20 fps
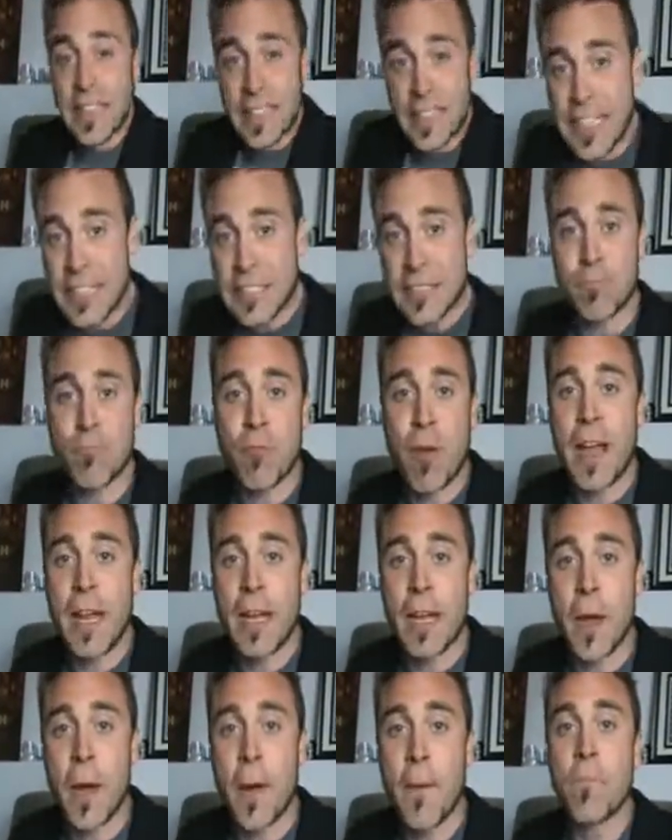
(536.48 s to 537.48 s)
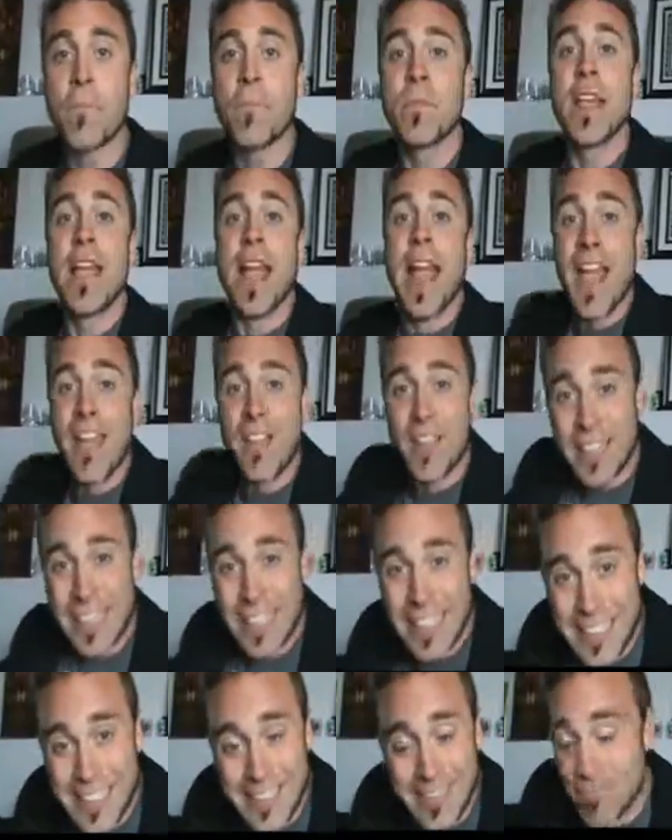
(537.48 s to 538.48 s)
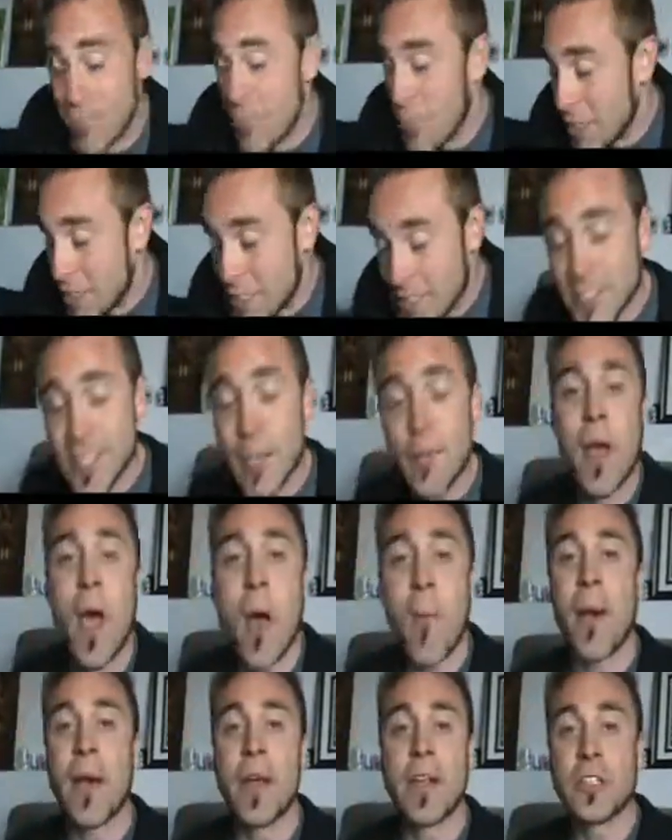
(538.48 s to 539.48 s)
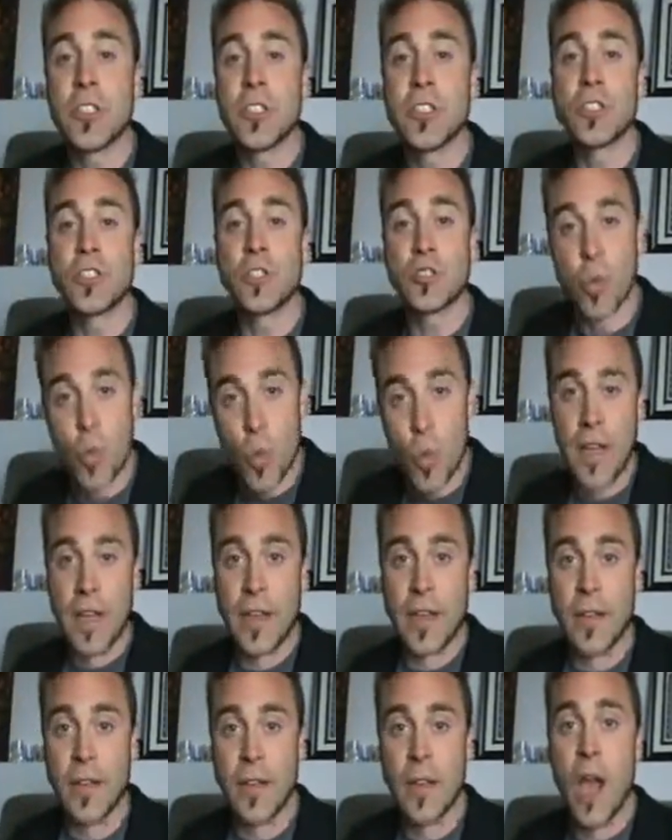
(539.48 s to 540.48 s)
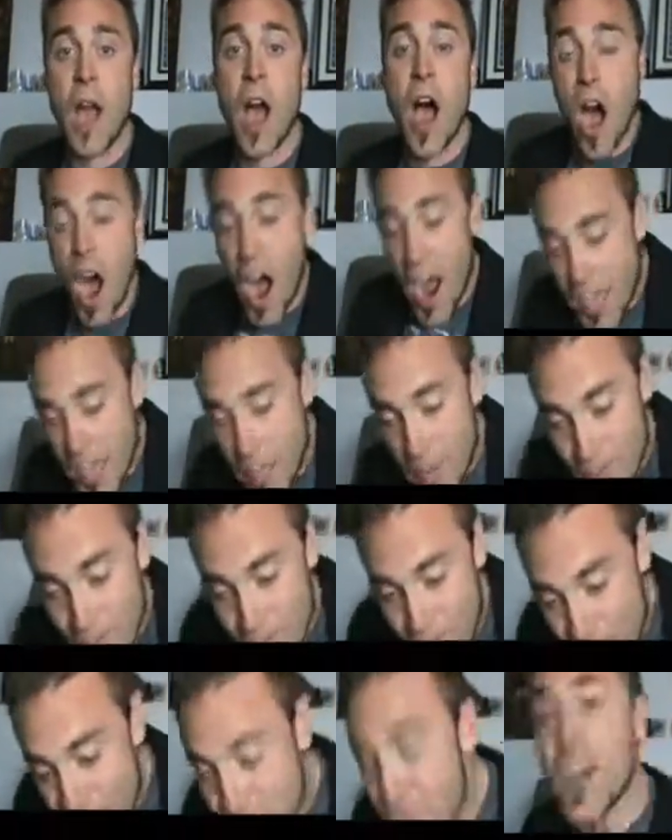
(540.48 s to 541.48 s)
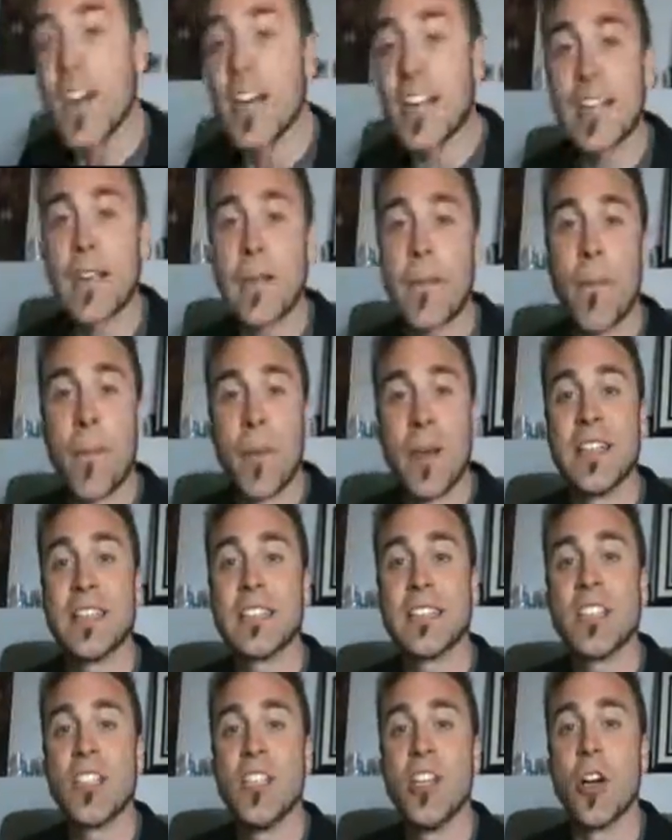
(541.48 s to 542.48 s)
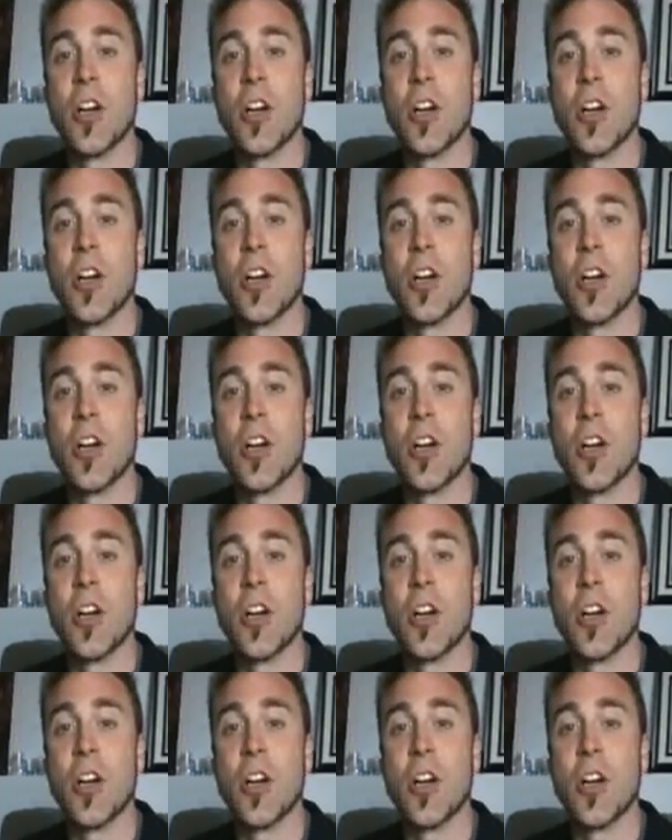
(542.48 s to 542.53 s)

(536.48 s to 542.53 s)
gets back up, and then somehow manages to win. I am fucking pissed